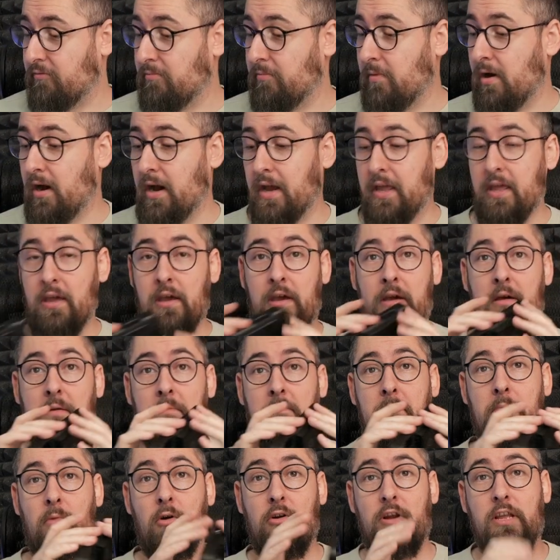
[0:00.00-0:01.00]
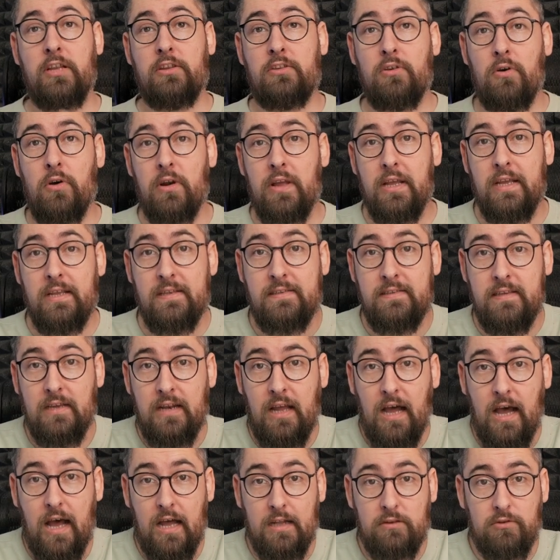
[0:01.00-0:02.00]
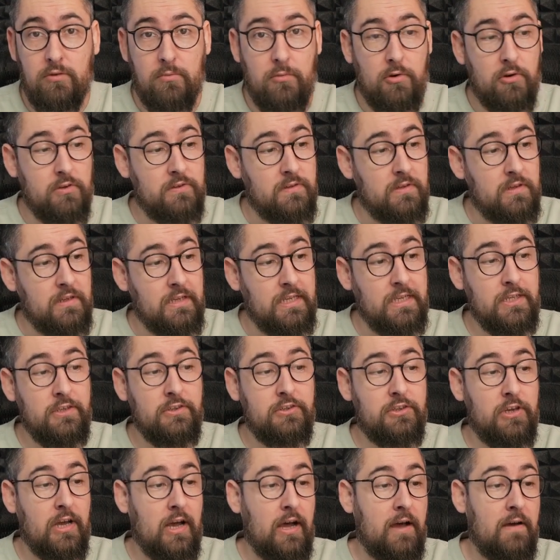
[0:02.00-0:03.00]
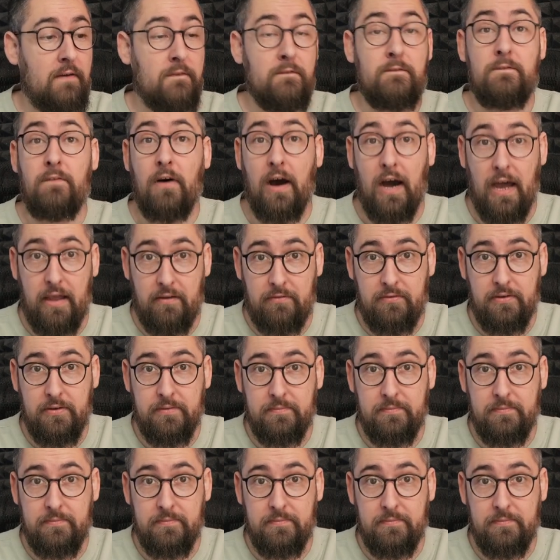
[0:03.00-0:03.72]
my monitor. It's an Atomos Ninja 5.